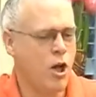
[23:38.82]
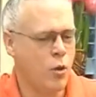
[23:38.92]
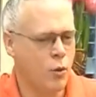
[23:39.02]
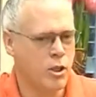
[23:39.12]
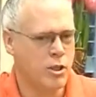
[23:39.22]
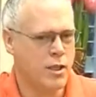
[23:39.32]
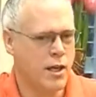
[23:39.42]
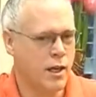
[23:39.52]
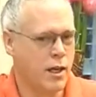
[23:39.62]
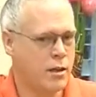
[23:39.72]
which is
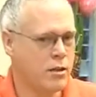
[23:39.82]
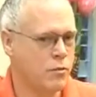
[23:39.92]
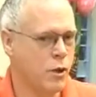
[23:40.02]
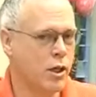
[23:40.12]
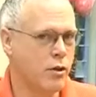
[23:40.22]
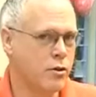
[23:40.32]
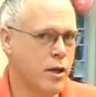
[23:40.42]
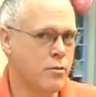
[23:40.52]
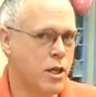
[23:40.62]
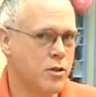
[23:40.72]
dedicated to bringing those
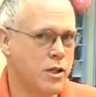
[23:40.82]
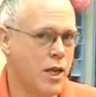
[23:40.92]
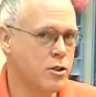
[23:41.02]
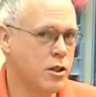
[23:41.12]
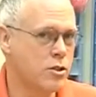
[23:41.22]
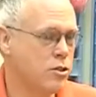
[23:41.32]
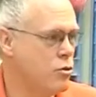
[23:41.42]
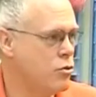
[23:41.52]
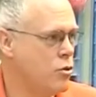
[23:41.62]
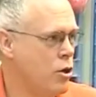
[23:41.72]
updates not just
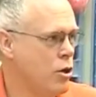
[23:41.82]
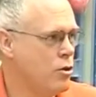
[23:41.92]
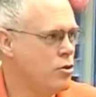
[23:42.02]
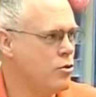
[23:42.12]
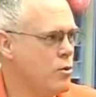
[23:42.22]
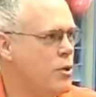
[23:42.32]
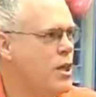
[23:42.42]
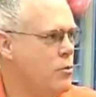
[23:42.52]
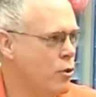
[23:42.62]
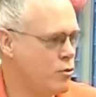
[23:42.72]
to, to the
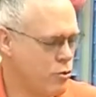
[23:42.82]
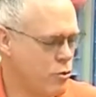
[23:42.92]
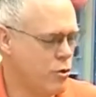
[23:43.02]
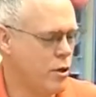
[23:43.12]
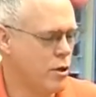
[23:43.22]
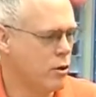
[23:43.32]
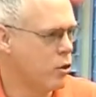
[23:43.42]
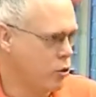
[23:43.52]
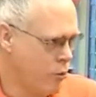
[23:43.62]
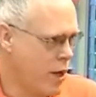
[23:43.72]
people through the
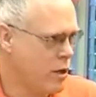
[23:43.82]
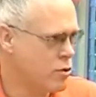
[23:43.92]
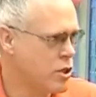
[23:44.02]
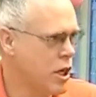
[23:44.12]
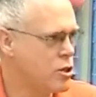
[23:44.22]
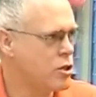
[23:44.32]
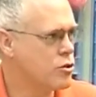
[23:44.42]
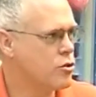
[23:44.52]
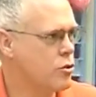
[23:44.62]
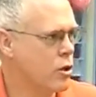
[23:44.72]
local radio
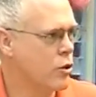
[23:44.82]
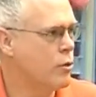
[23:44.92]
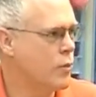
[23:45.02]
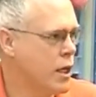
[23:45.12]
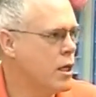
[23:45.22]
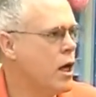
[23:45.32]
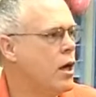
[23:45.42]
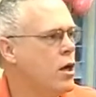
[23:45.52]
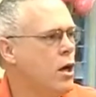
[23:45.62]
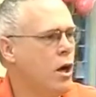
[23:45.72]
stations, mm-hmm. through local media.
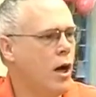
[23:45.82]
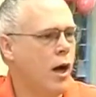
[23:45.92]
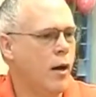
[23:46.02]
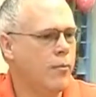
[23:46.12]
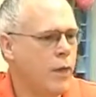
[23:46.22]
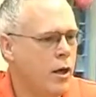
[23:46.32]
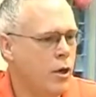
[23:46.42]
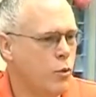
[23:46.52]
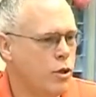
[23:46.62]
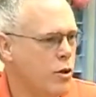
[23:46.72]
Um,
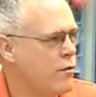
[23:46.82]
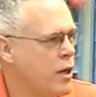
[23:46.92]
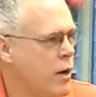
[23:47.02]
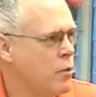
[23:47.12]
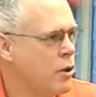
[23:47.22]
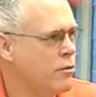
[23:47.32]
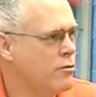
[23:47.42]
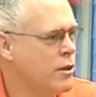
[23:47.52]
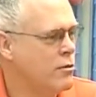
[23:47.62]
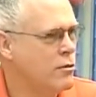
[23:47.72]
we do have a couple
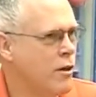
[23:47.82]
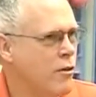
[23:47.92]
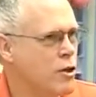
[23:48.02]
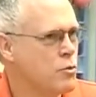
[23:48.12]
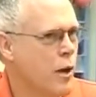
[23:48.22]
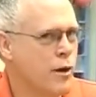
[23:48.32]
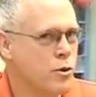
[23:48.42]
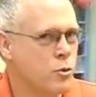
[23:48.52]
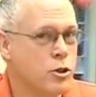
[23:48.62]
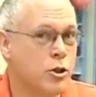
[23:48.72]
of, of, of, our
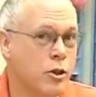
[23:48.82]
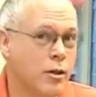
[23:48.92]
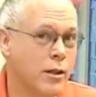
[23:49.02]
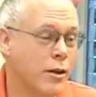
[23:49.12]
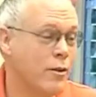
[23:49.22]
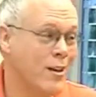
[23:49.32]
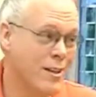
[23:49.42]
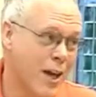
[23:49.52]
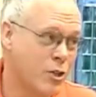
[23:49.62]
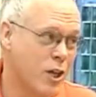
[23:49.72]
spotters which are currently carrying
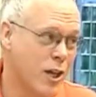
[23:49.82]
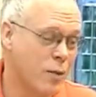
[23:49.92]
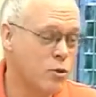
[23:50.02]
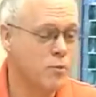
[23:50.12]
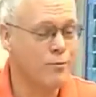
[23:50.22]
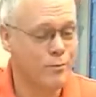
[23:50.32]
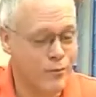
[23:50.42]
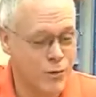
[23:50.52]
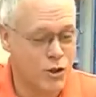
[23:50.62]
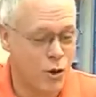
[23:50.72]
dash cams.
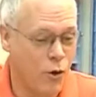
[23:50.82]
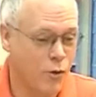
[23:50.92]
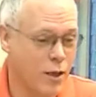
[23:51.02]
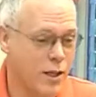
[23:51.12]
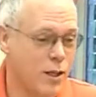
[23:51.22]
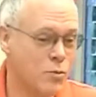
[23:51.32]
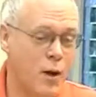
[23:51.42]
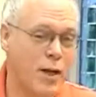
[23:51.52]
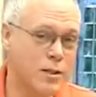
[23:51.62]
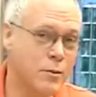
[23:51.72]
So Ooh, it fancy. is
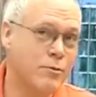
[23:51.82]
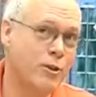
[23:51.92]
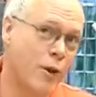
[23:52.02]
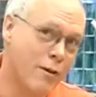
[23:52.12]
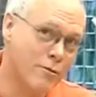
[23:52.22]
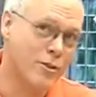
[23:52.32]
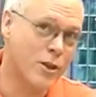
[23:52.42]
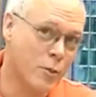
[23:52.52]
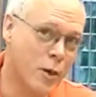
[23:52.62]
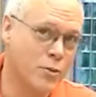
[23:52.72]
possible if you go out and visit
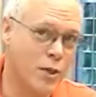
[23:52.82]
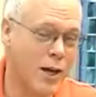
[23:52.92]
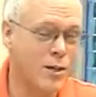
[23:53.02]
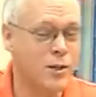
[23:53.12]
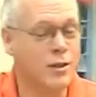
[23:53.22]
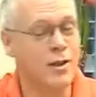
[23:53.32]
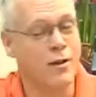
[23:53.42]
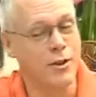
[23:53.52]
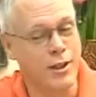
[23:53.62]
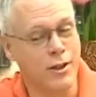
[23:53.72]
our website, you can
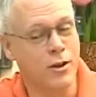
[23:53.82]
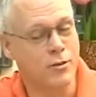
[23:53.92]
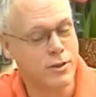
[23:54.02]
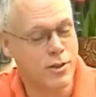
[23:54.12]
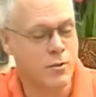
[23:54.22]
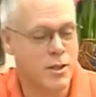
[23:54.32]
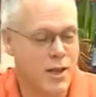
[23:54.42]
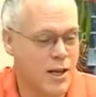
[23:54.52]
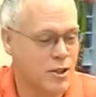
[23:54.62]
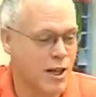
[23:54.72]
have a link off to some of the
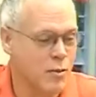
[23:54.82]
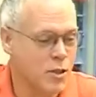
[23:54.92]
dash cams.